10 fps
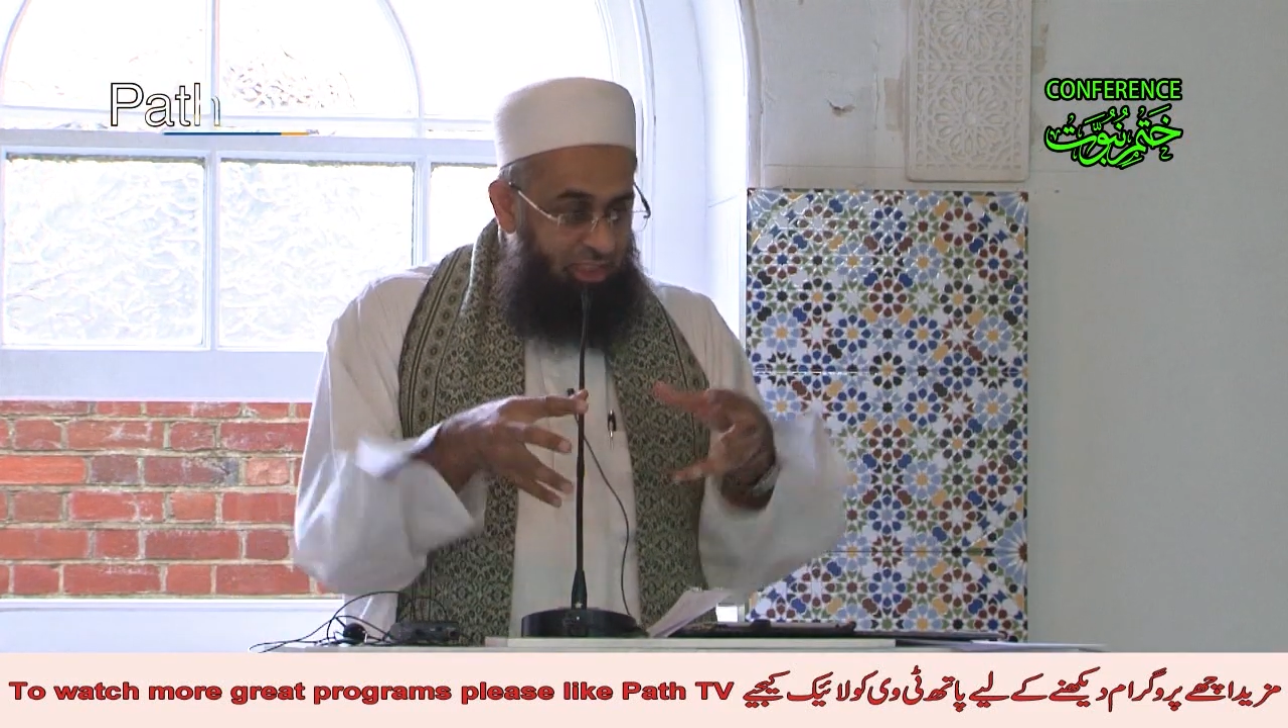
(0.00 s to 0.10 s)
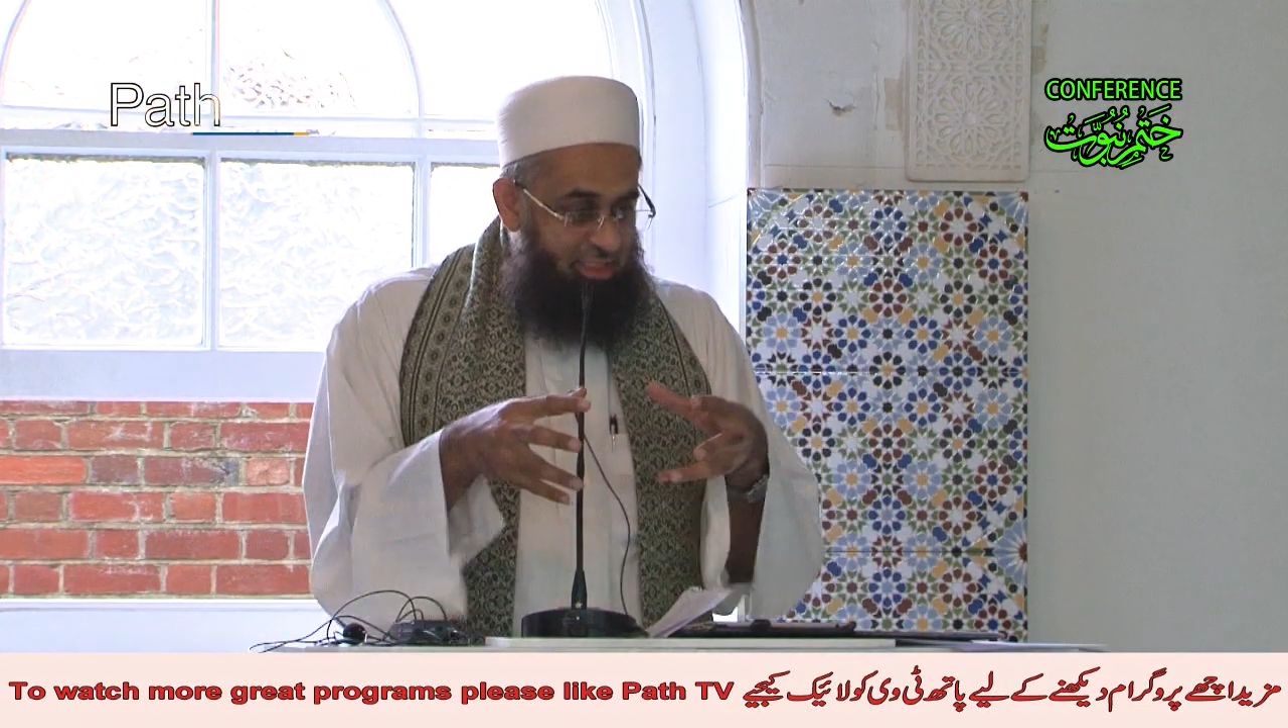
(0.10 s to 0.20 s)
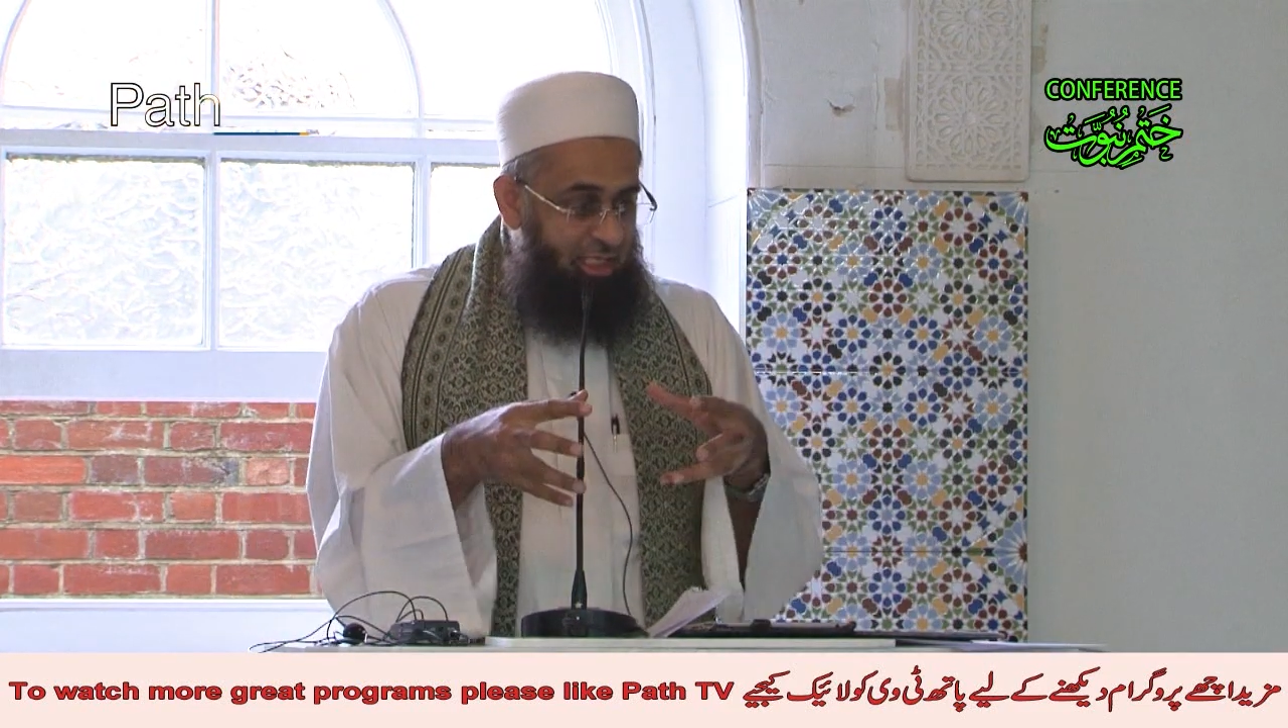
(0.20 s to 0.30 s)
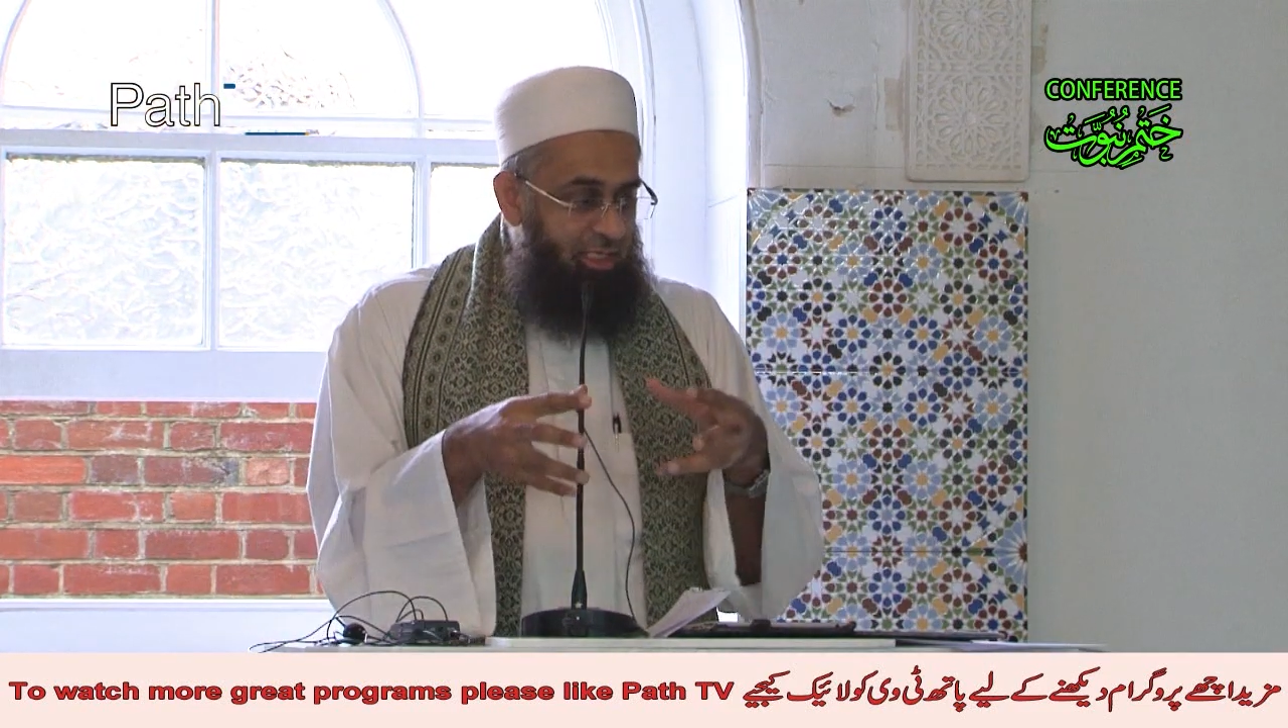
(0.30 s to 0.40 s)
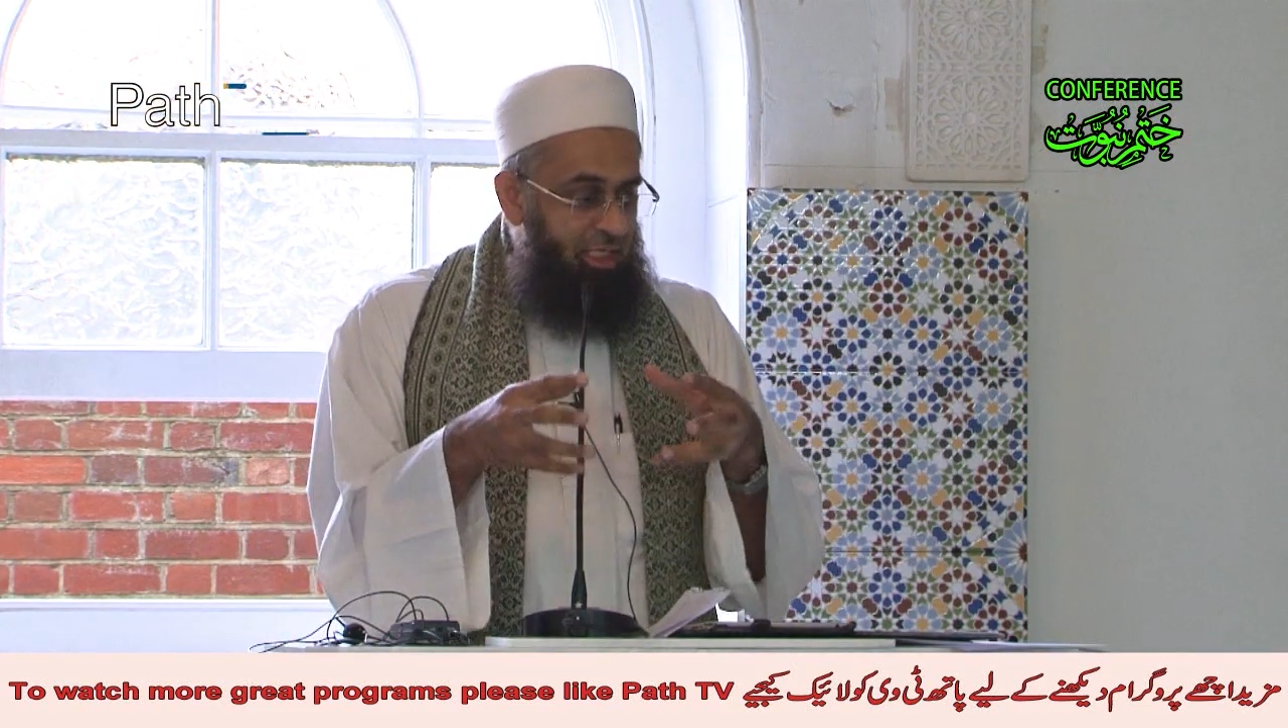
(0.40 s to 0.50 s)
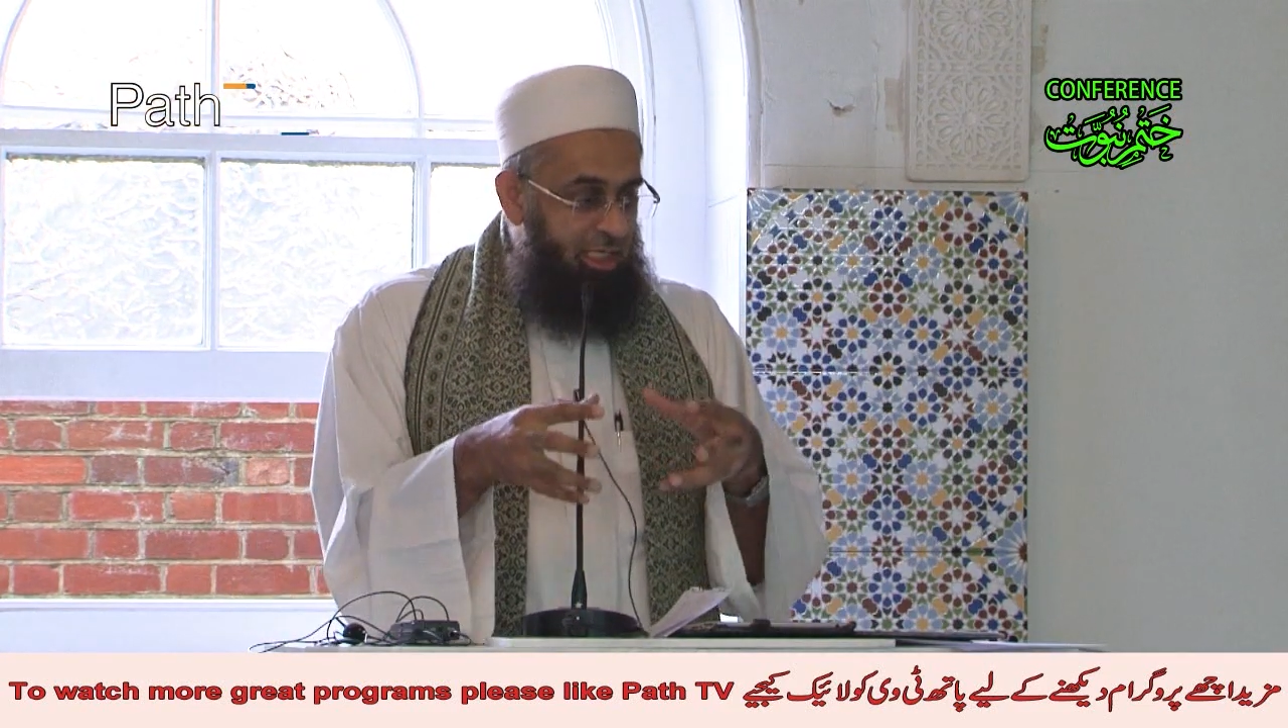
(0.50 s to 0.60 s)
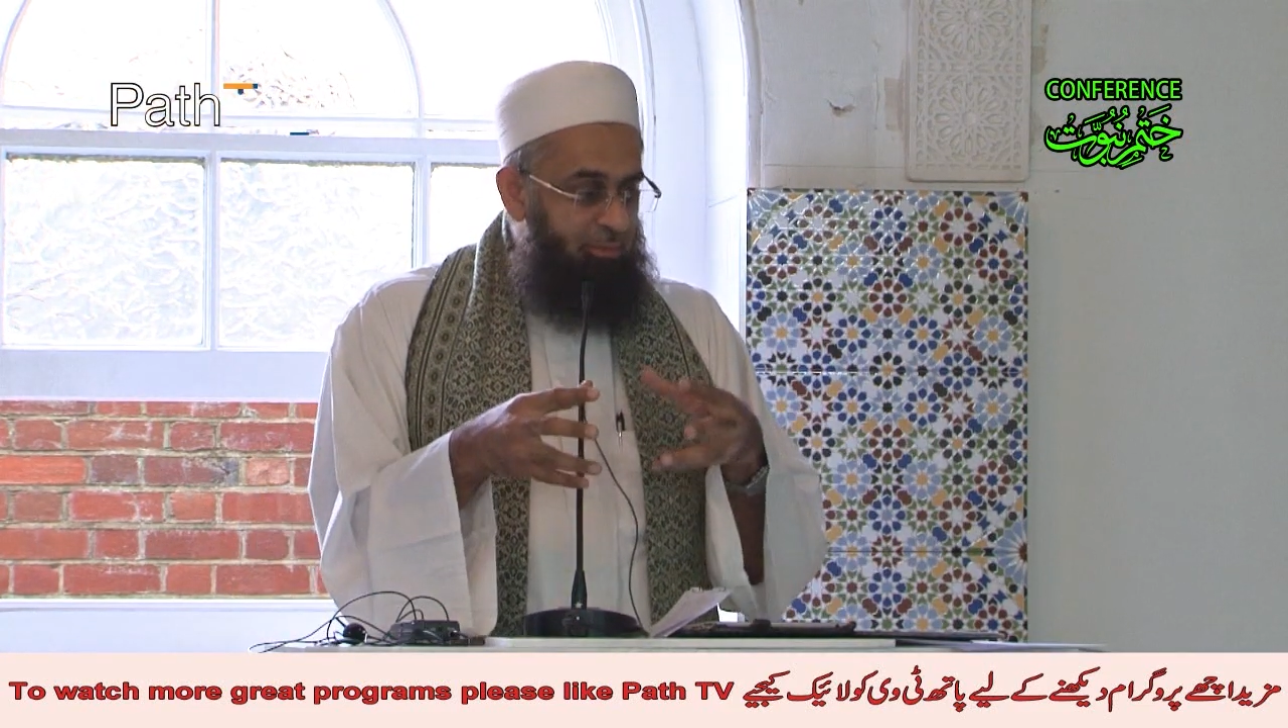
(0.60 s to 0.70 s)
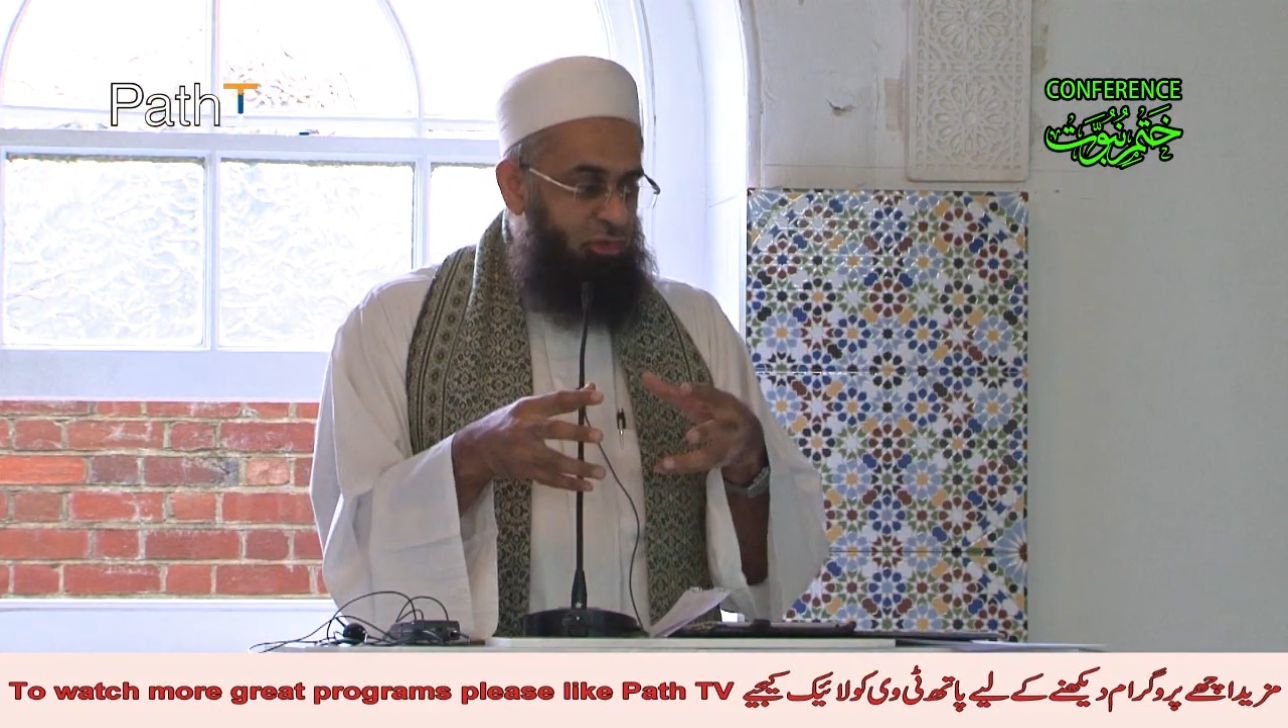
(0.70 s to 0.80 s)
suddenly come